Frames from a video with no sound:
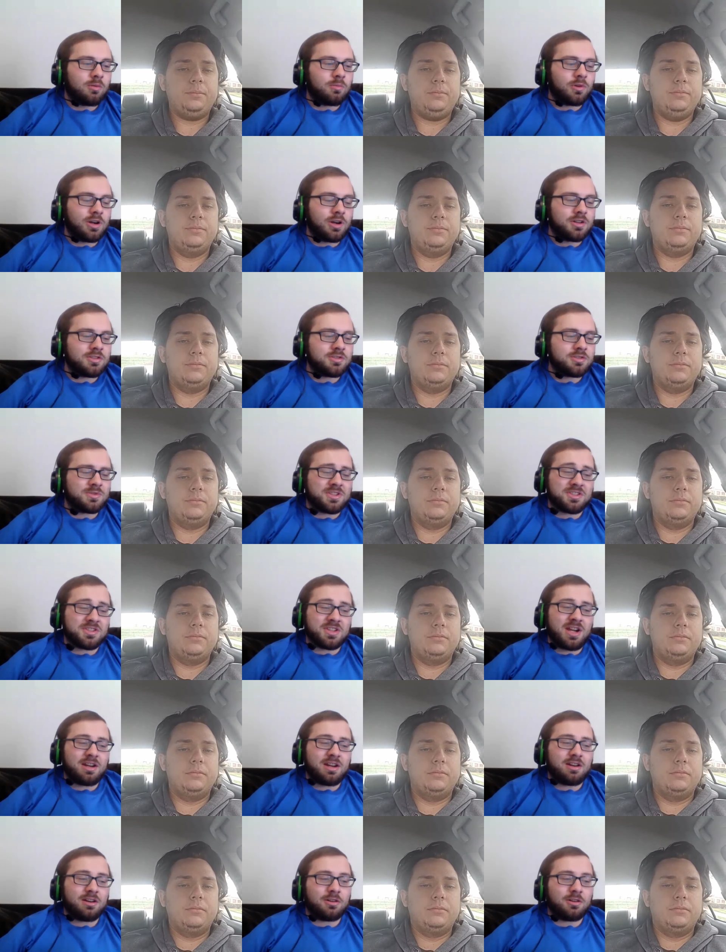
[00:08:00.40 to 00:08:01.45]
Speaker 1: home runs,
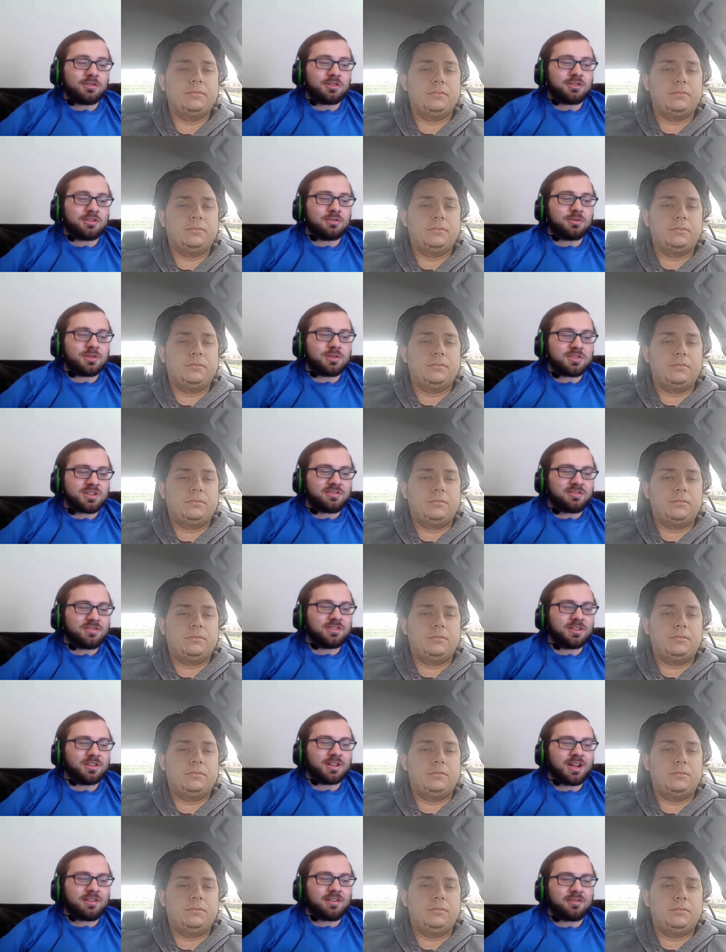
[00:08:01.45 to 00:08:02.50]
which is kind of hard to do because
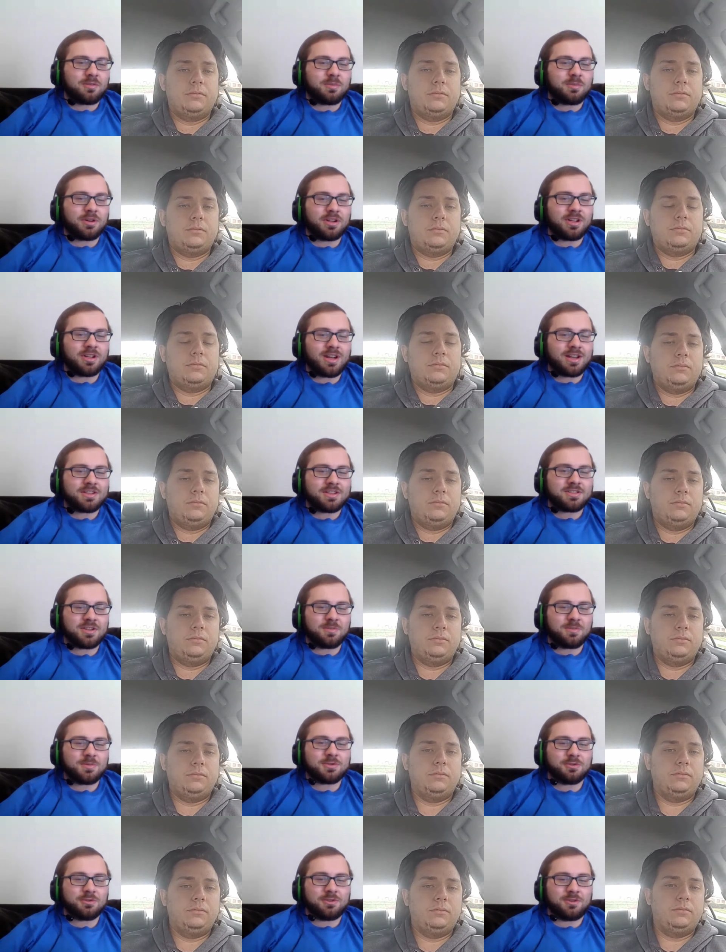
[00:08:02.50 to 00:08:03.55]
I feel like everybody
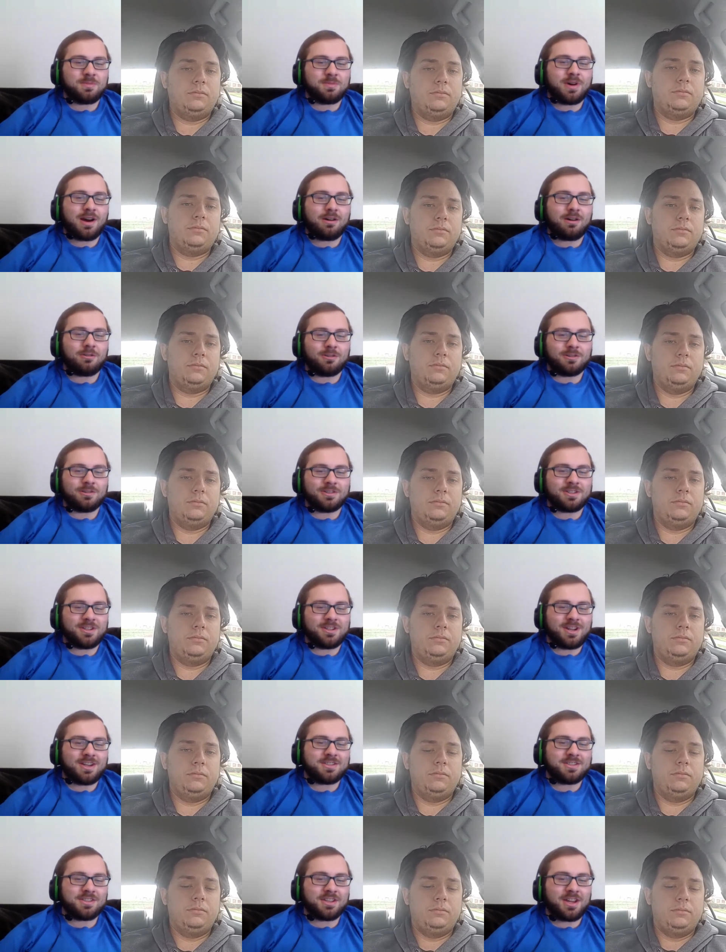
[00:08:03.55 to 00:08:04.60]
has some sort of power
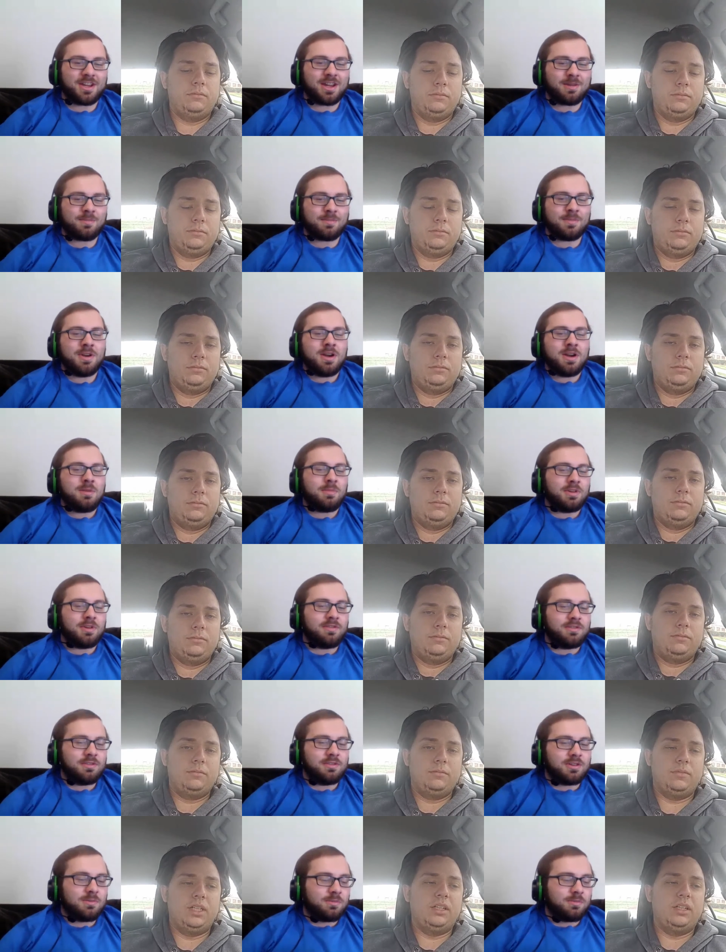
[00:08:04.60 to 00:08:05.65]
in today's game,
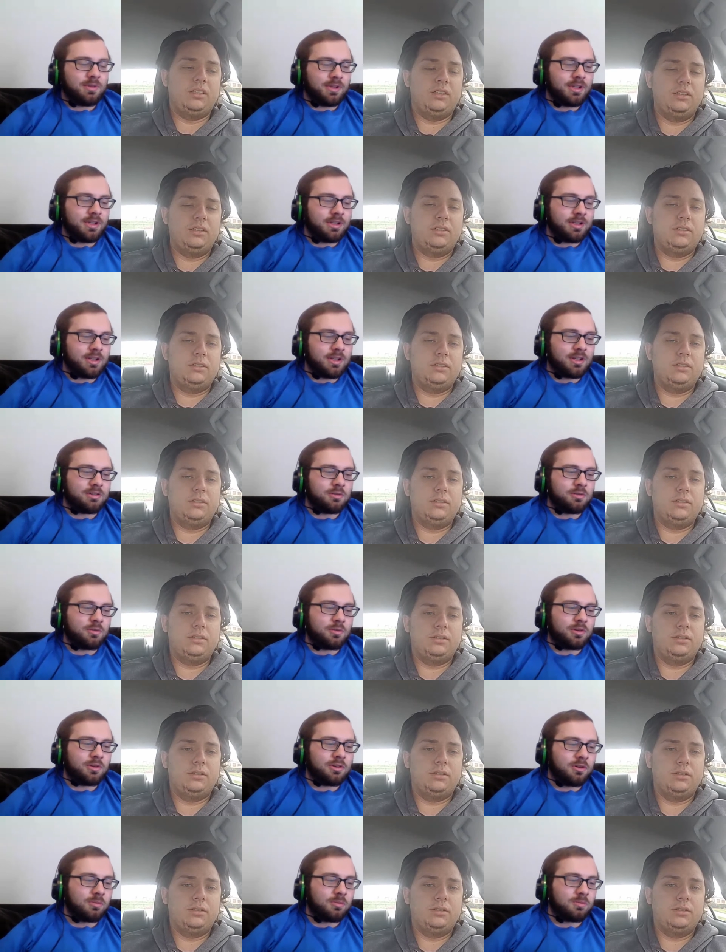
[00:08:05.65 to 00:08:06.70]
but if you completely yeah.
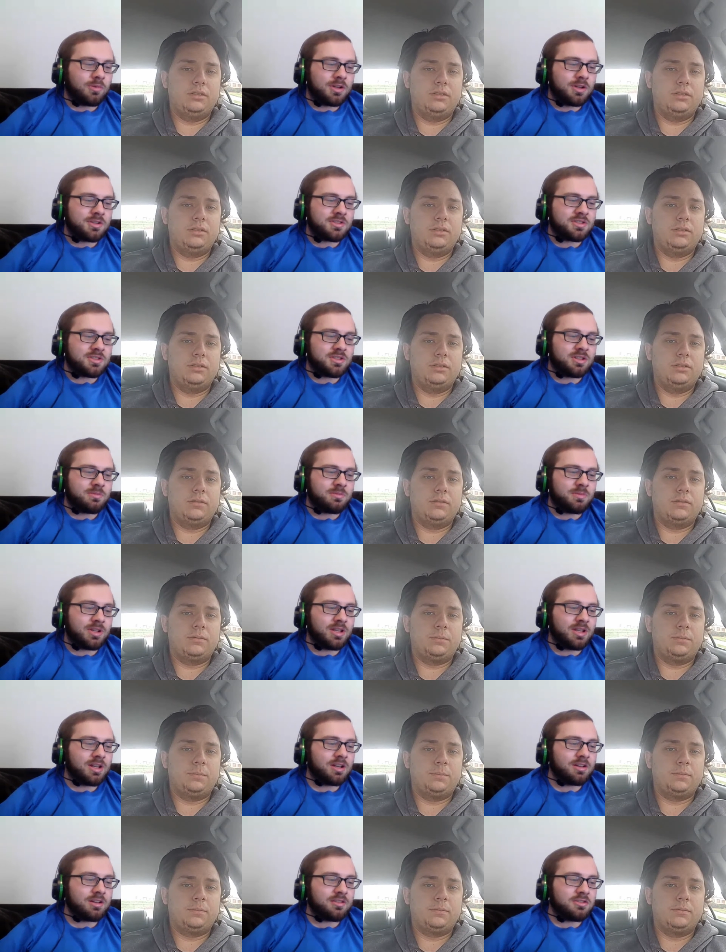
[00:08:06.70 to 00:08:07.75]
ignored home runs in
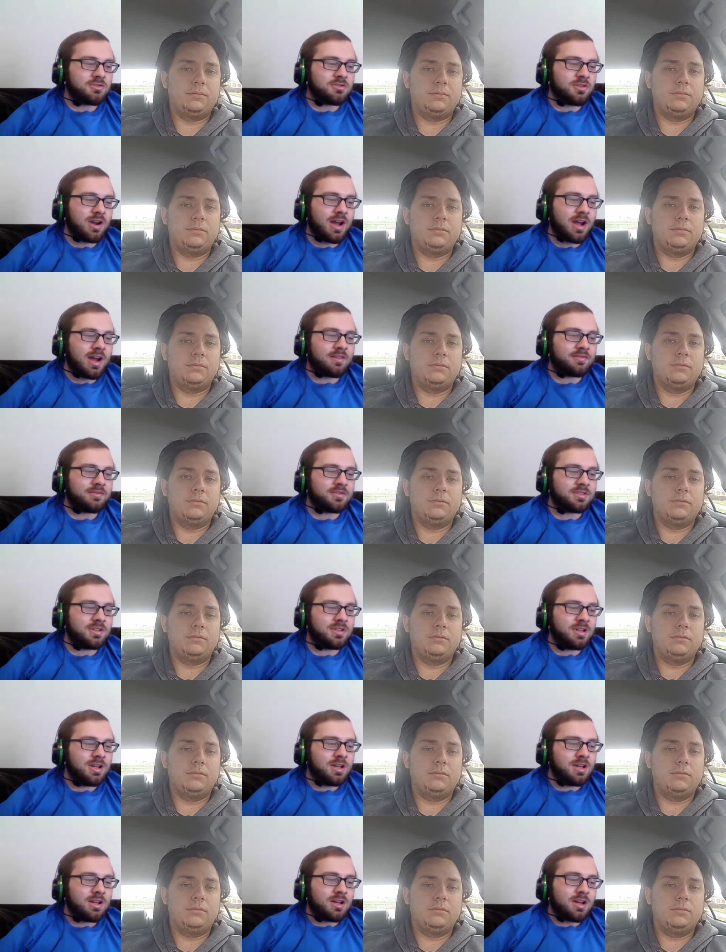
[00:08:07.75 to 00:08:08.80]
the beginning of the
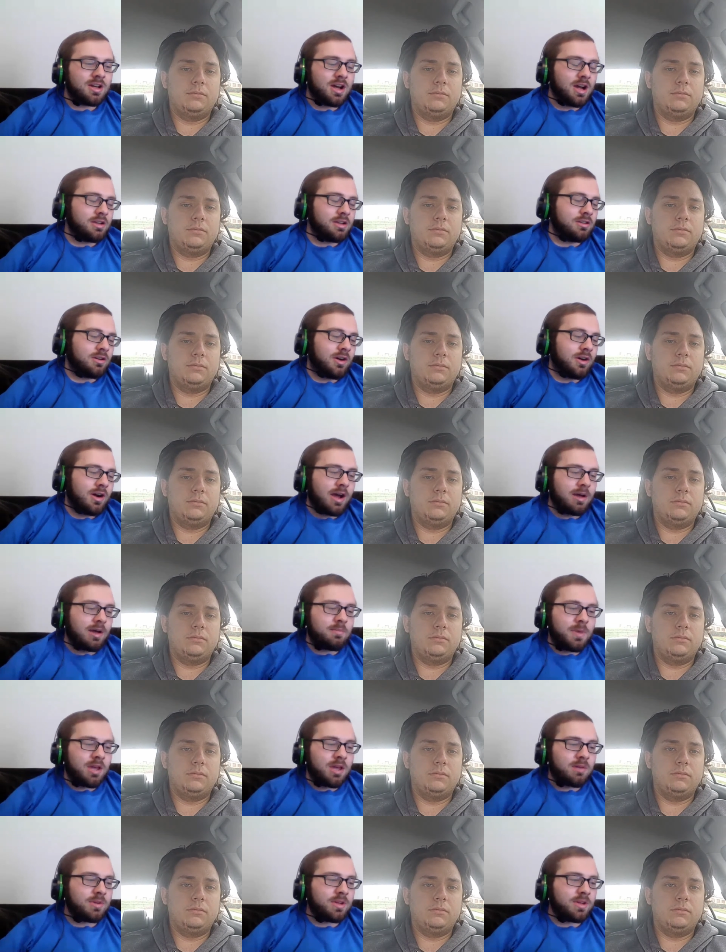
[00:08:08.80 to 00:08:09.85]
draft, uh, you
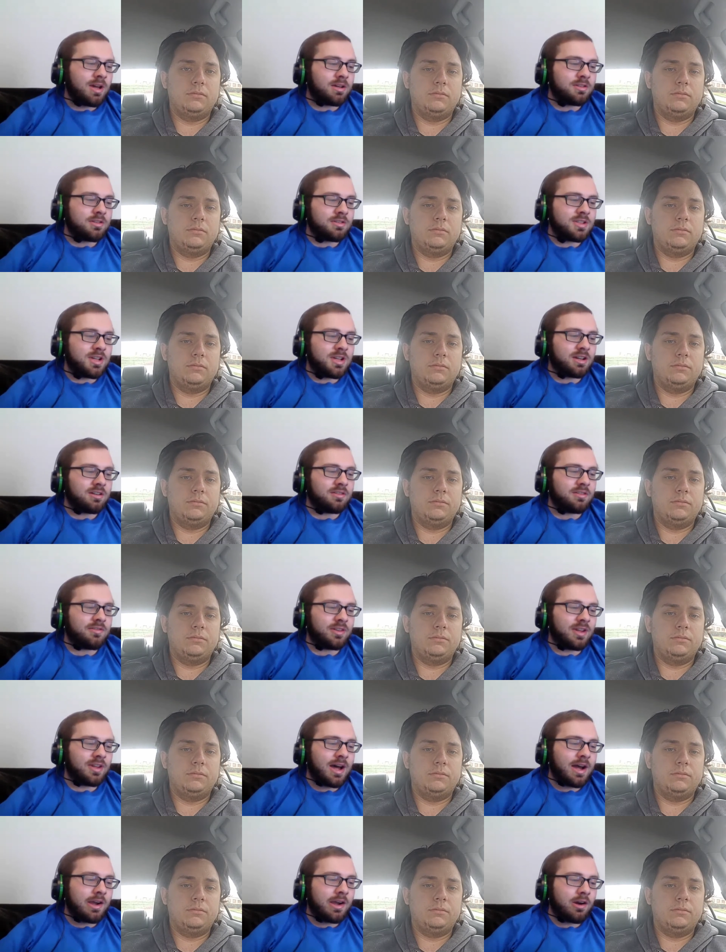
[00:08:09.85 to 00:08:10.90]
know, maybe I could
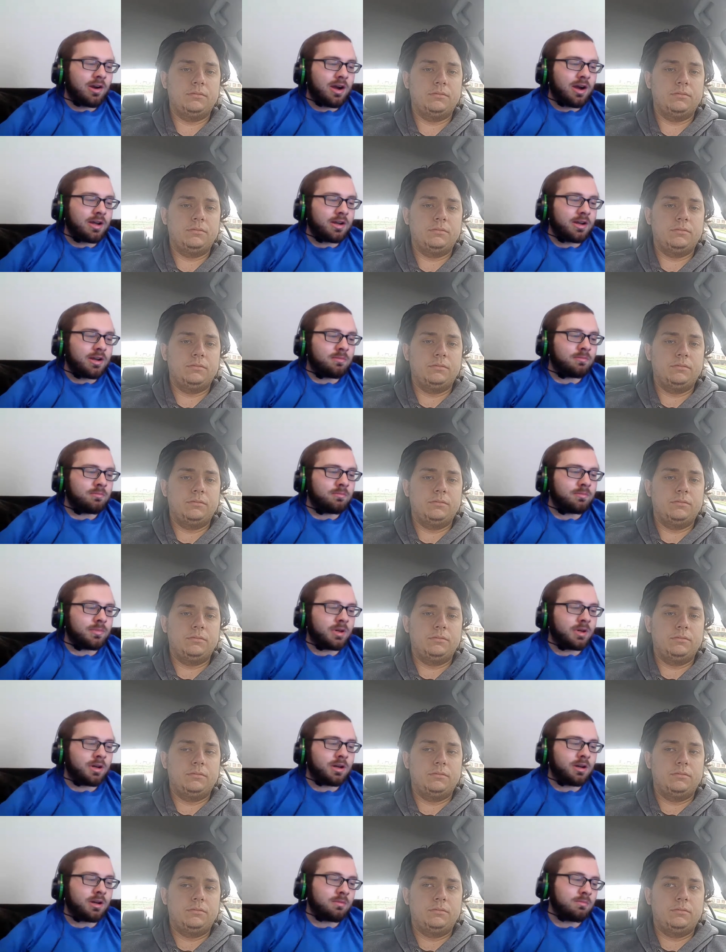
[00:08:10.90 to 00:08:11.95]
take a flyer on him.